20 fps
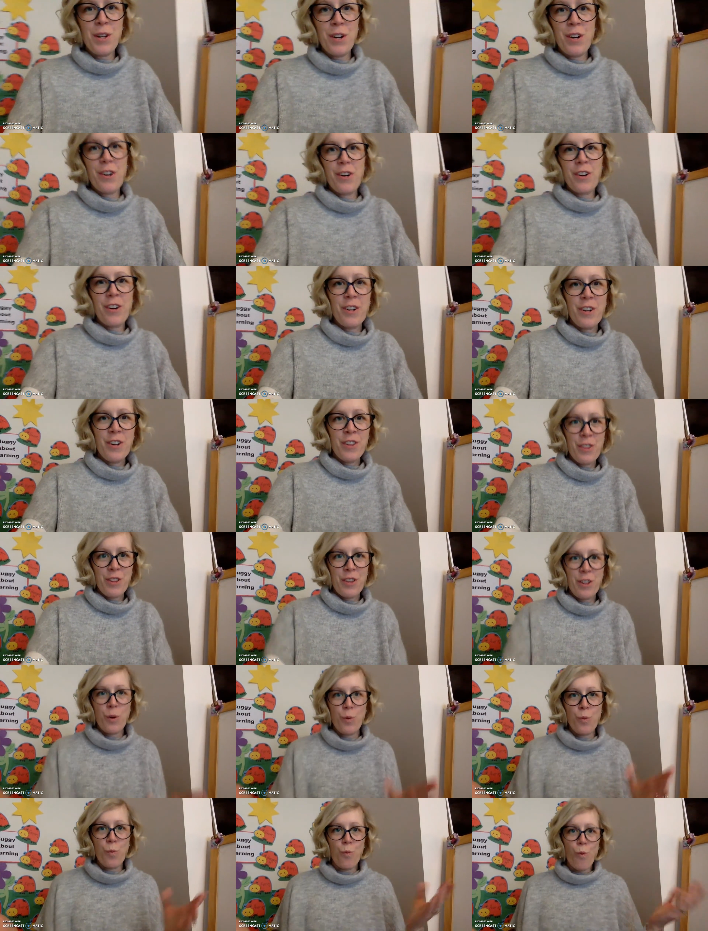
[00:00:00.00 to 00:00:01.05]
our earth
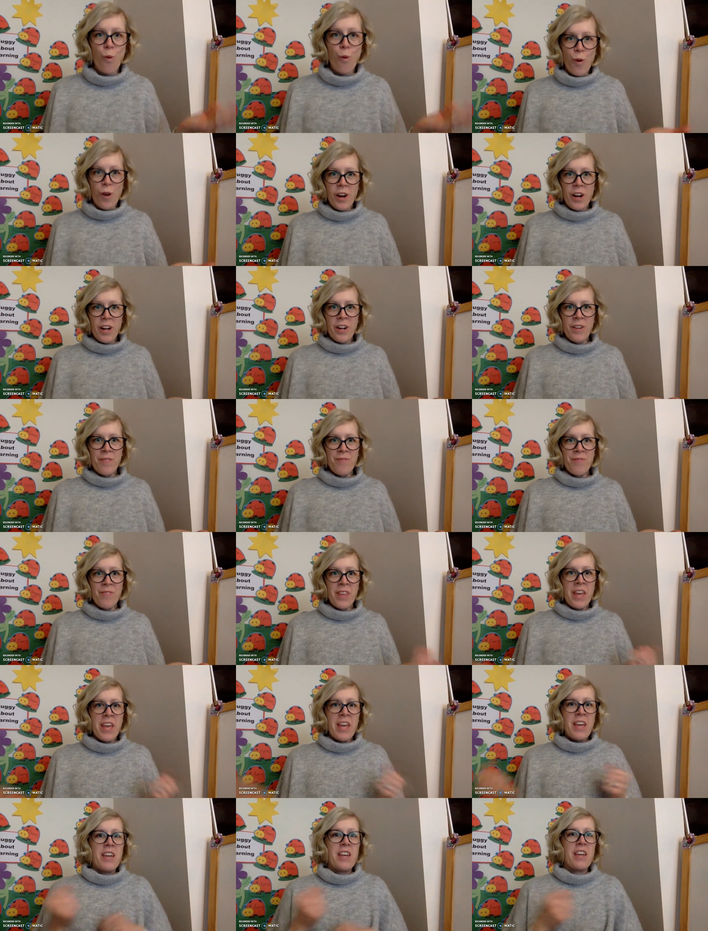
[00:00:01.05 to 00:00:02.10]
warm.
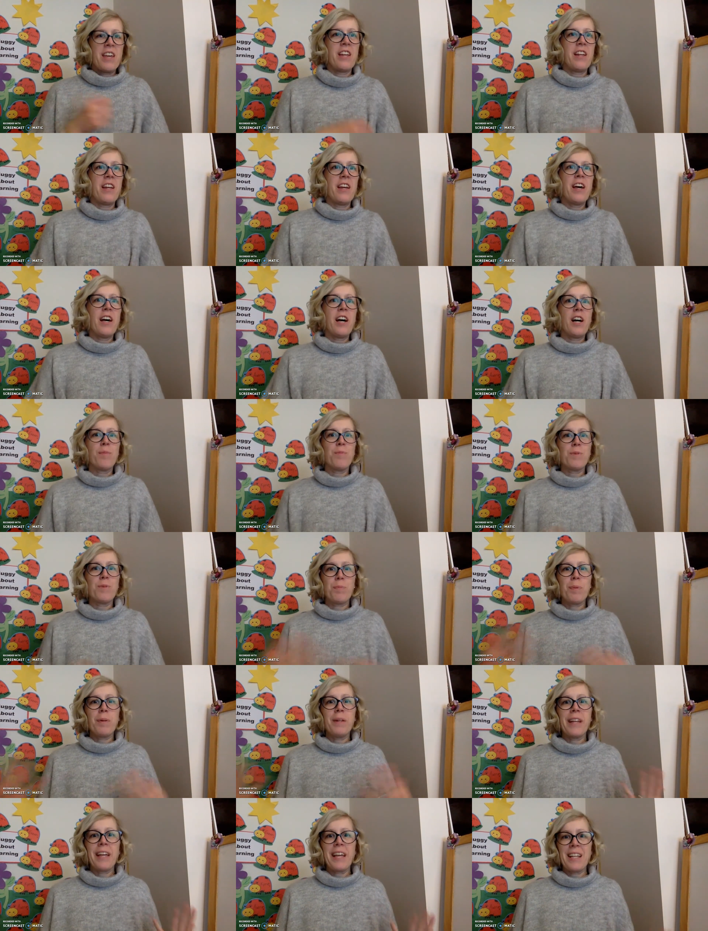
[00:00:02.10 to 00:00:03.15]
It helps
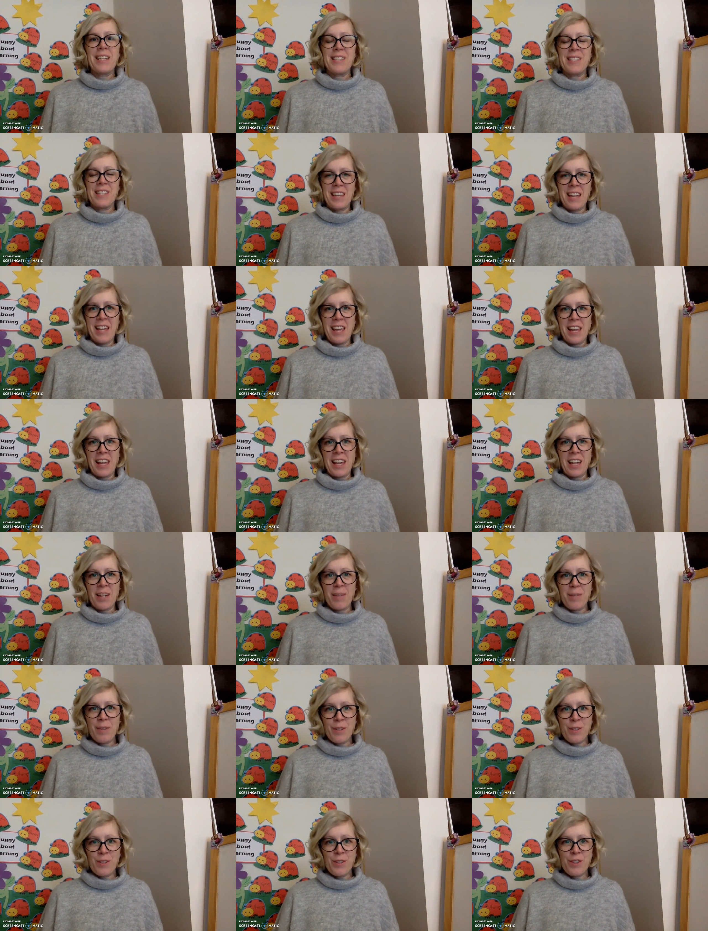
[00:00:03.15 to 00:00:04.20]
plants and
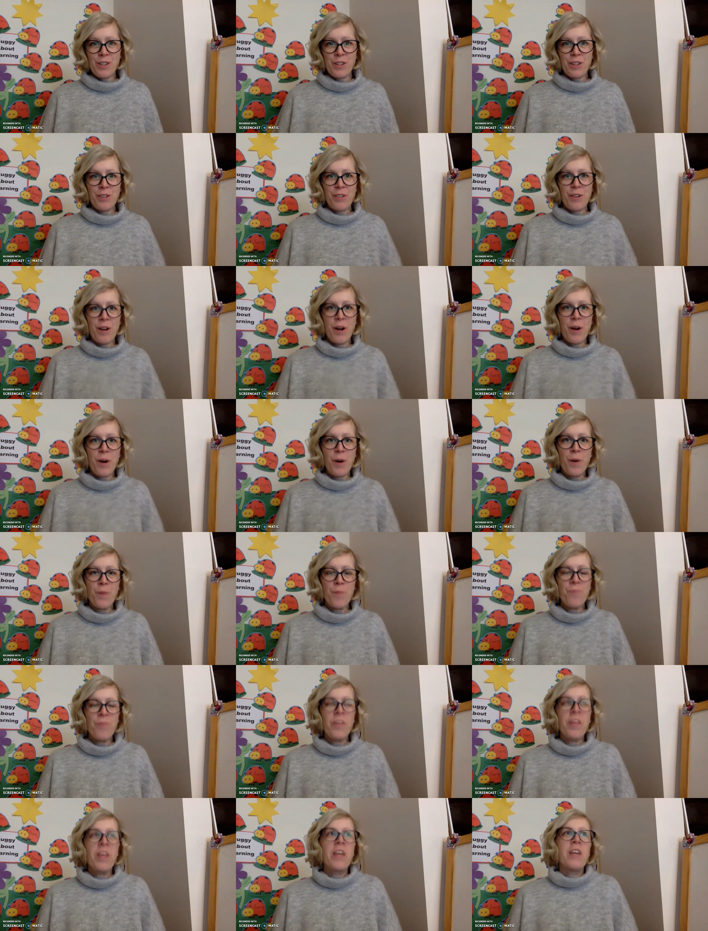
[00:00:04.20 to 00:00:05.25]
animals to grow.